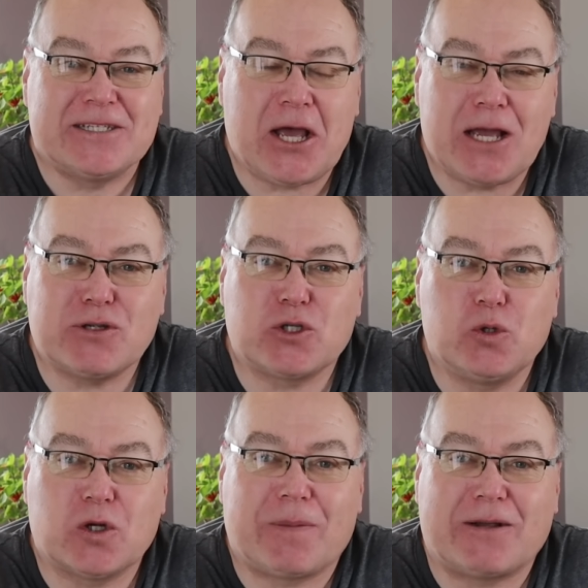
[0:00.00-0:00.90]
Time to
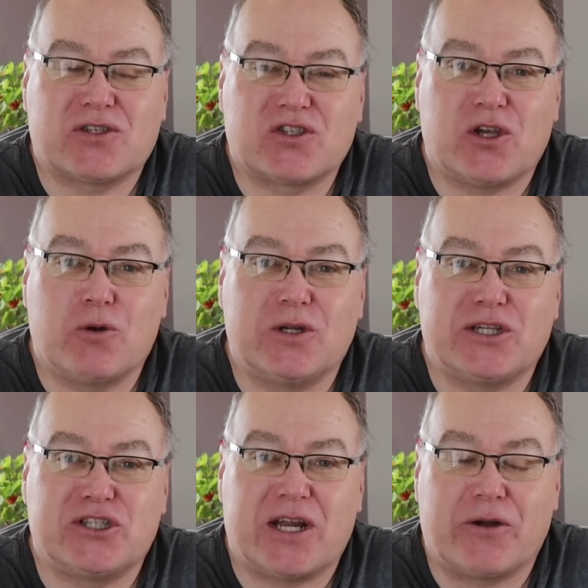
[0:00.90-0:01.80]
talk about
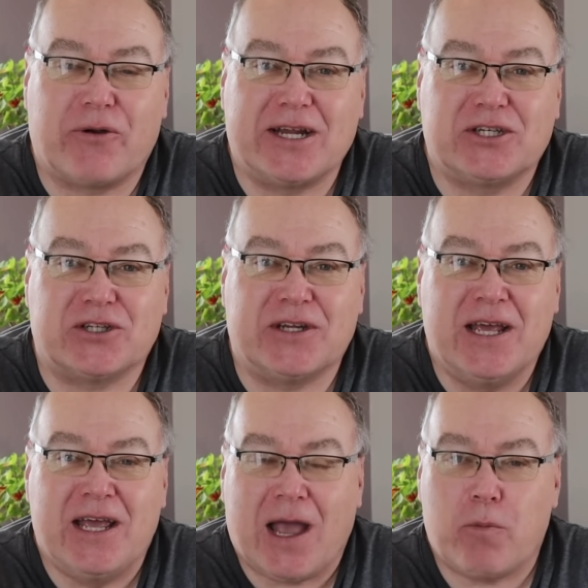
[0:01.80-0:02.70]
solar generation
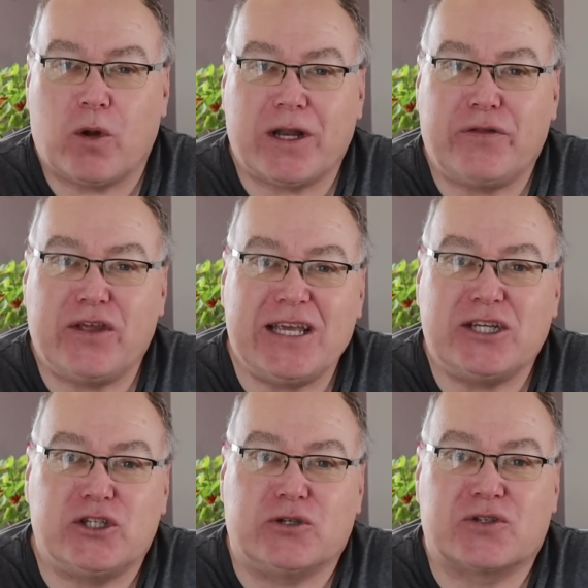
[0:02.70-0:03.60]
and one of the
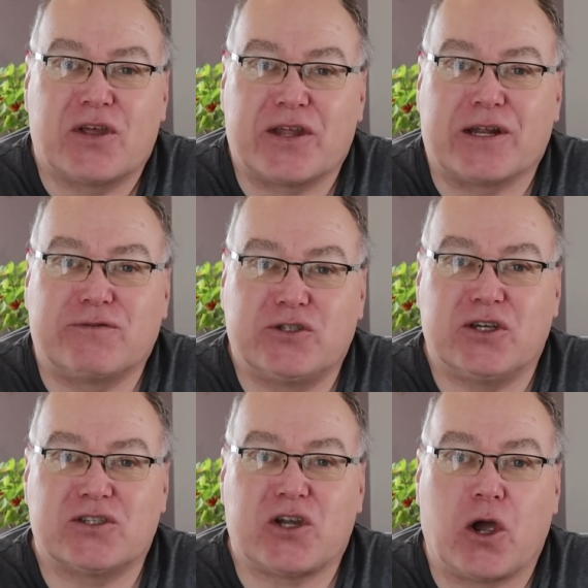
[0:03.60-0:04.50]
issues that I've
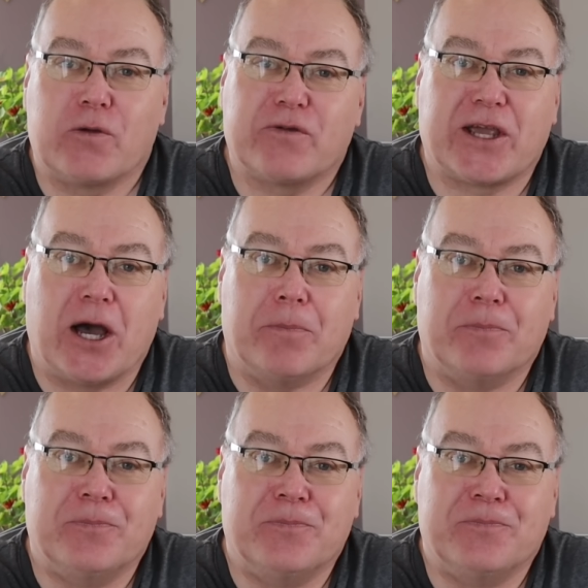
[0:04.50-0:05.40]
just overcome.